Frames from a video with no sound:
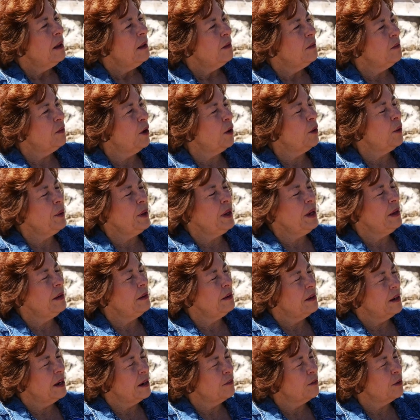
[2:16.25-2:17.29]
Though he had
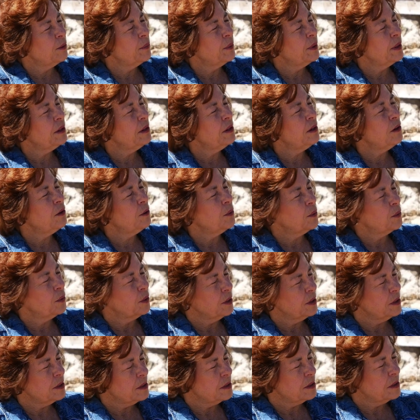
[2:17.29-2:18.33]
never ridden a
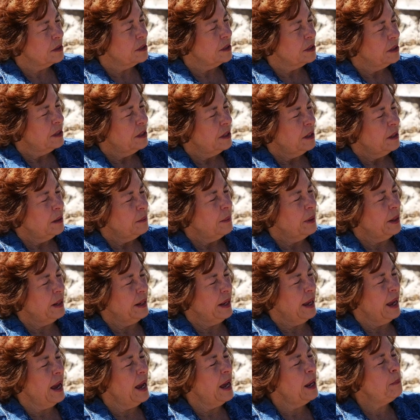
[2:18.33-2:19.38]
horse and he
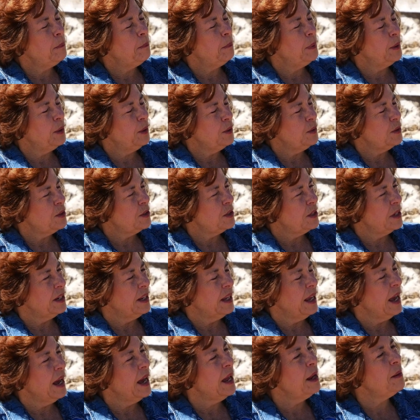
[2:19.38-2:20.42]
had boots and he
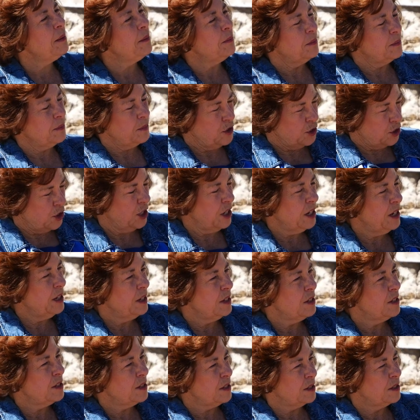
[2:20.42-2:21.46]
had
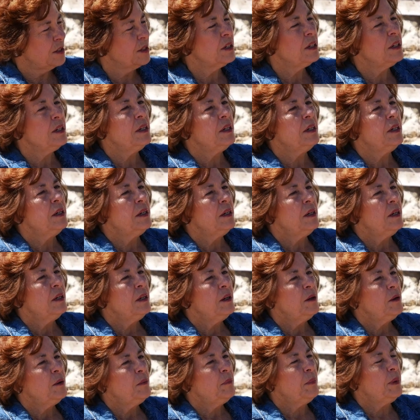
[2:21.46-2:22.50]
jeans,
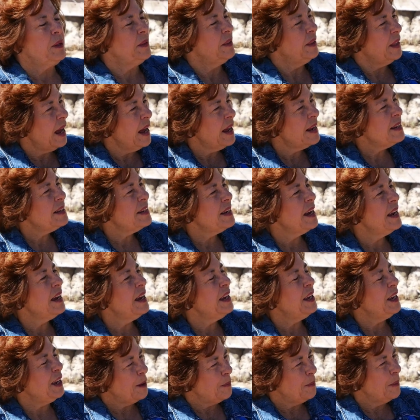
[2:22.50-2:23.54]
but that day
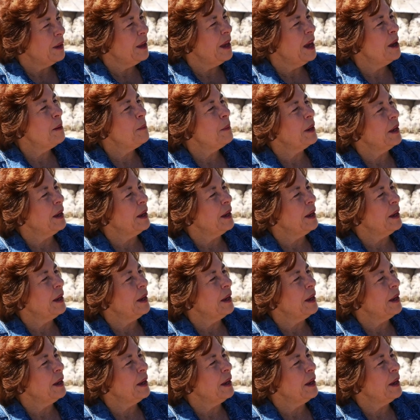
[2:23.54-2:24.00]
he became